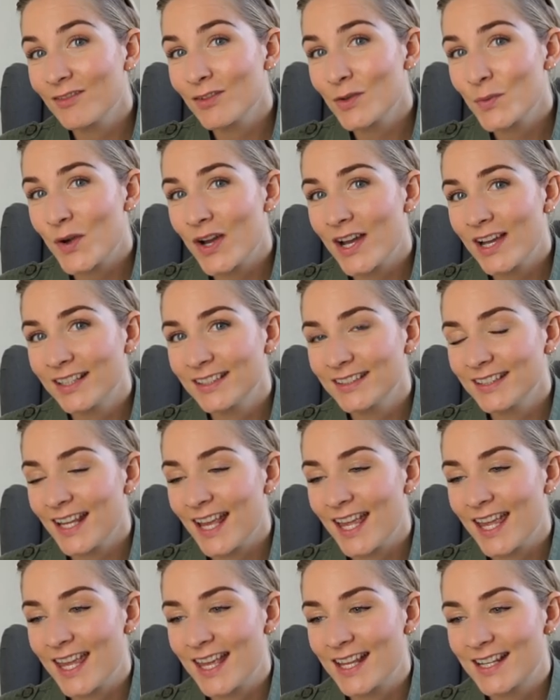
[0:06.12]

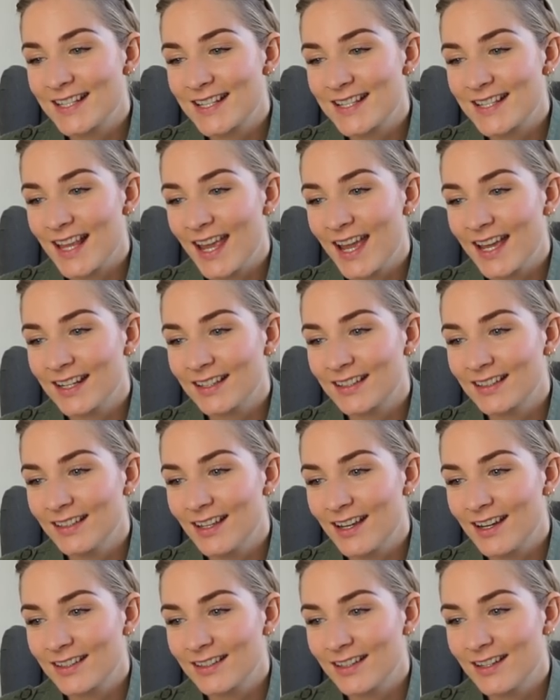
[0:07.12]
everyone, it's eight
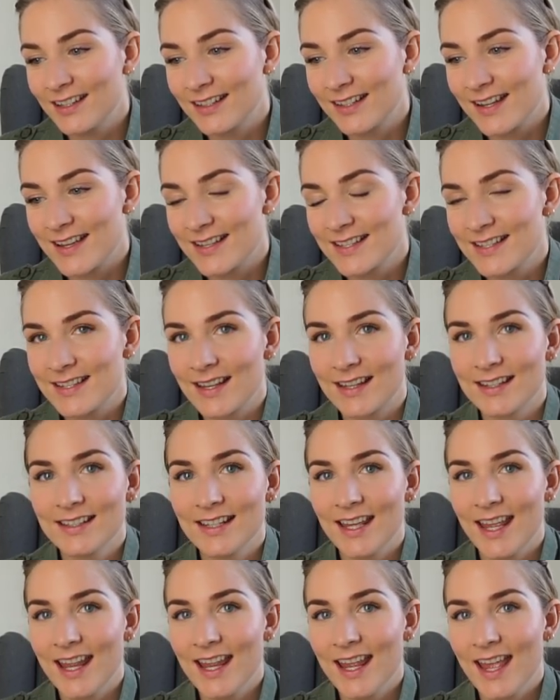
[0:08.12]
o'clock on a
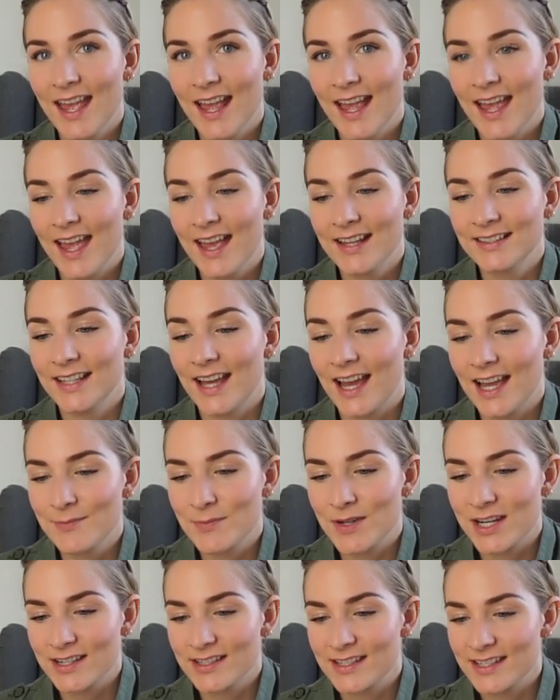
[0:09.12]
Sunday and
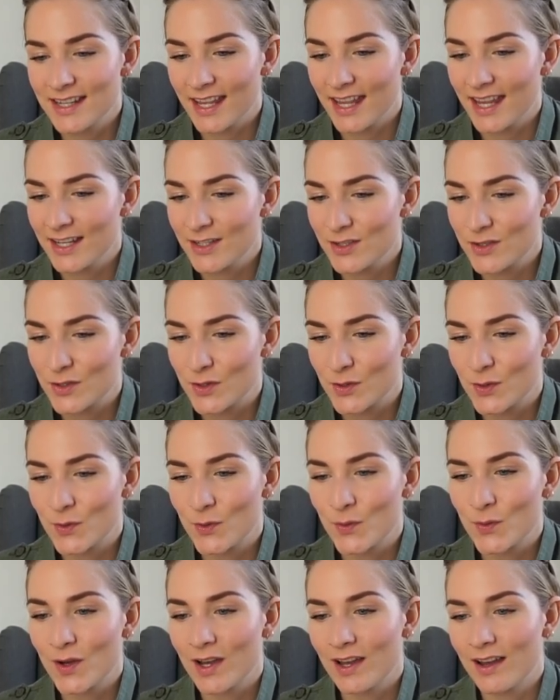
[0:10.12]
I'm here today
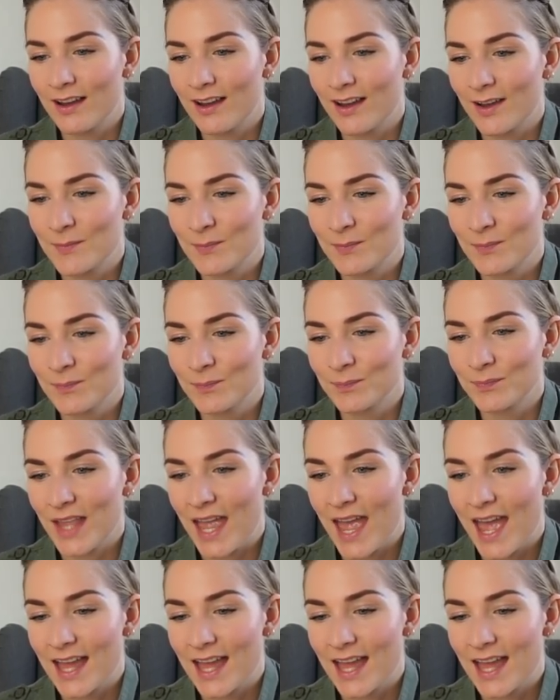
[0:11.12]
to um,